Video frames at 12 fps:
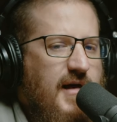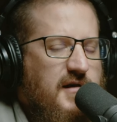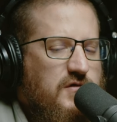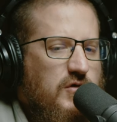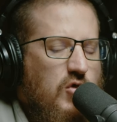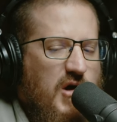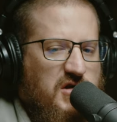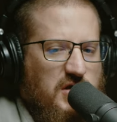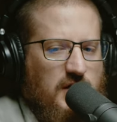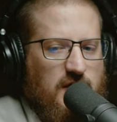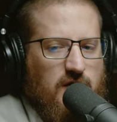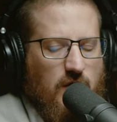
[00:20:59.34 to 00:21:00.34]
a natural
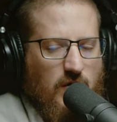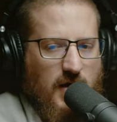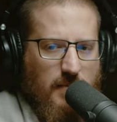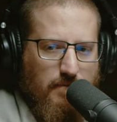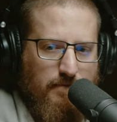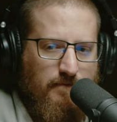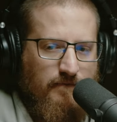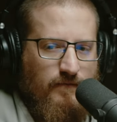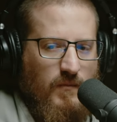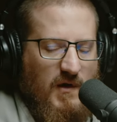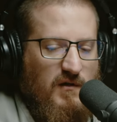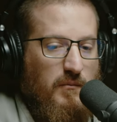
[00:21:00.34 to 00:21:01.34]
question is, okay,
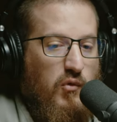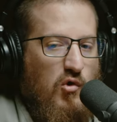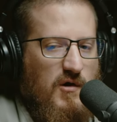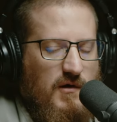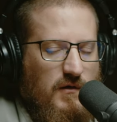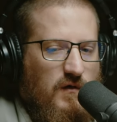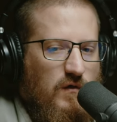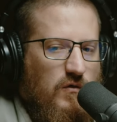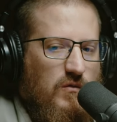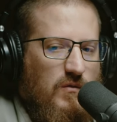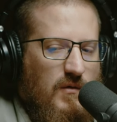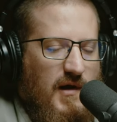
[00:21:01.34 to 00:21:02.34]
it's important
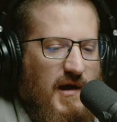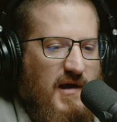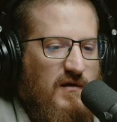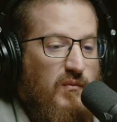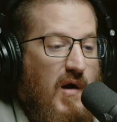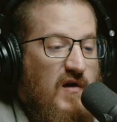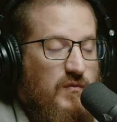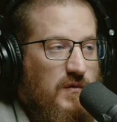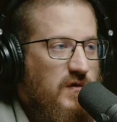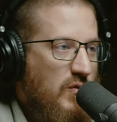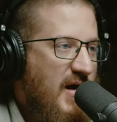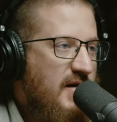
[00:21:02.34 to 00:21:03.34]
to, and it's possible
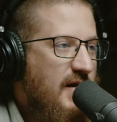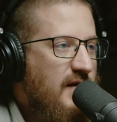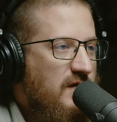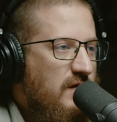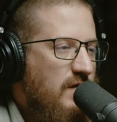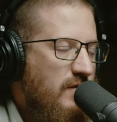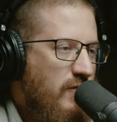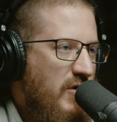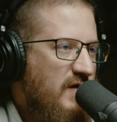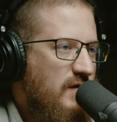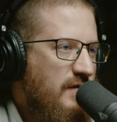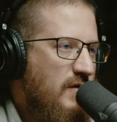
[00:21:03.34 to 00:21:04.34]
to recognize the
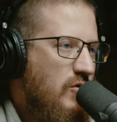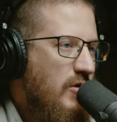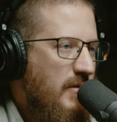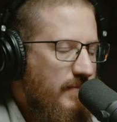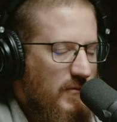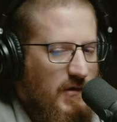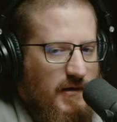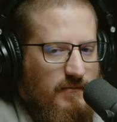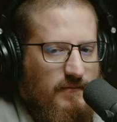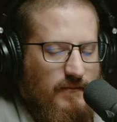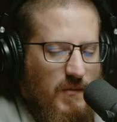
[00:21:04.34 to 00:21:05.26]
voice of the Lord, right?